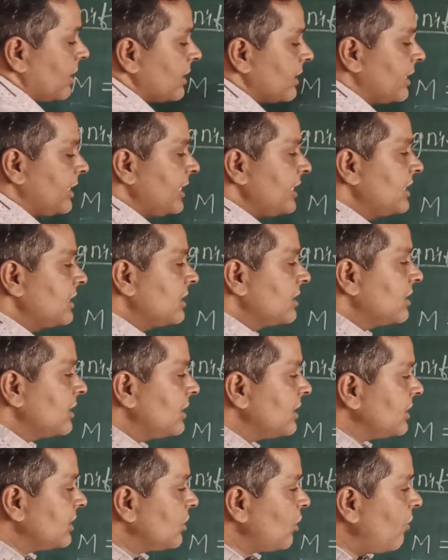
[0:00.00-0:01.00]

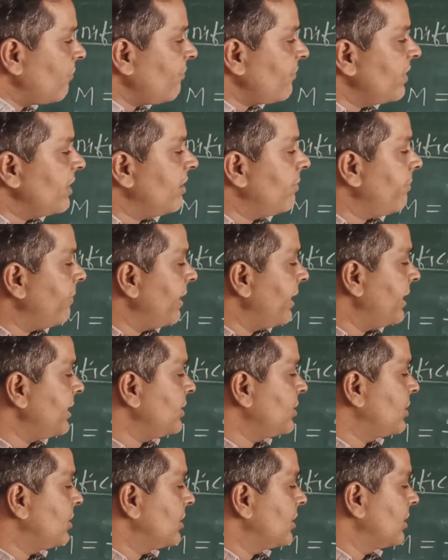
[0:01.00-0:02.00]
distance of
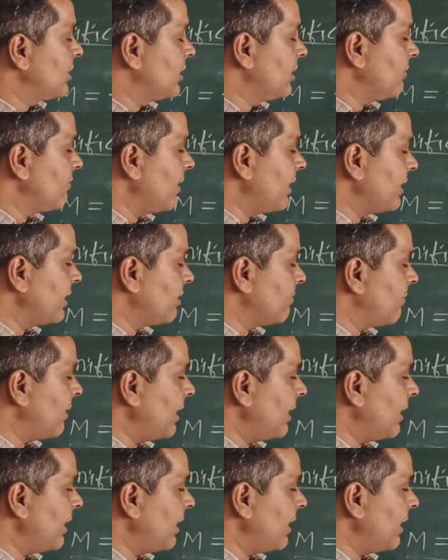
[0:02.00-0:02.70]
image divided